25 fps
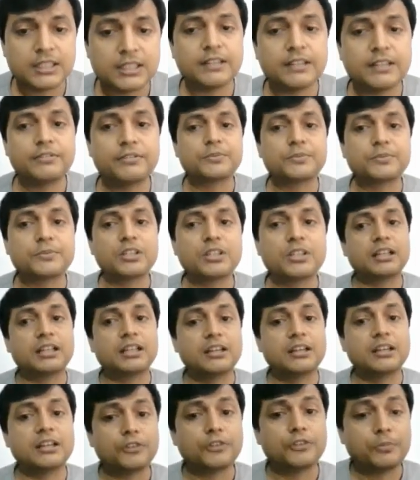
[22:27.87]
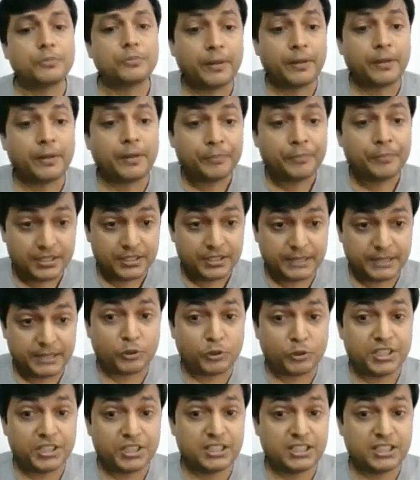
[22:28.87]
It develops directly from a
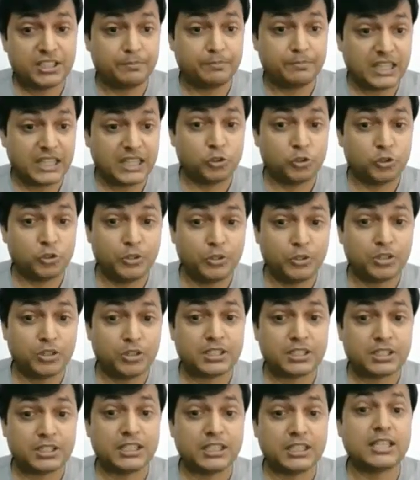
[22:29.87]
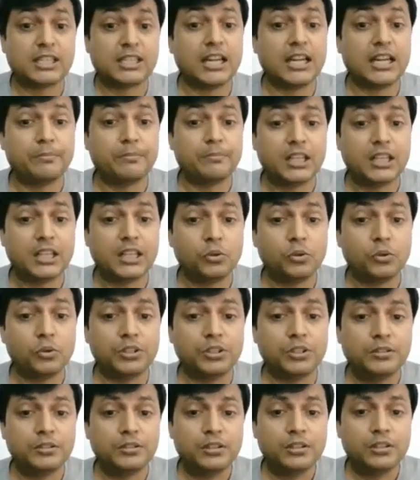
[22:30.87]
diploid cell without meiosis and
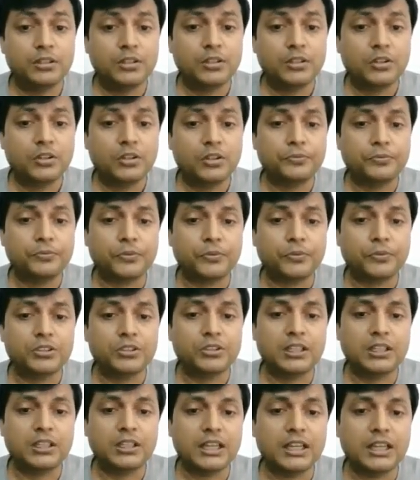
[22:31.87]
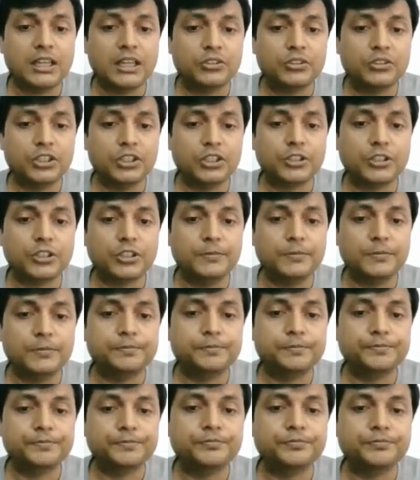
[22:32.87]
without
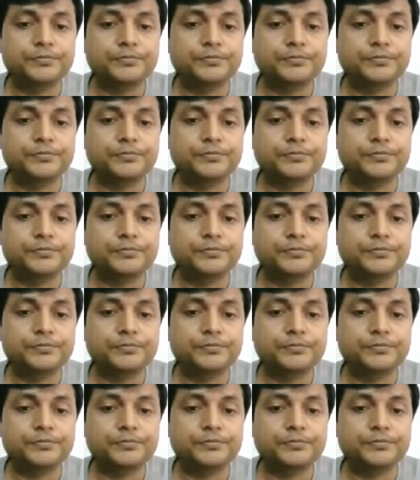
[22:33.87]
fertilization,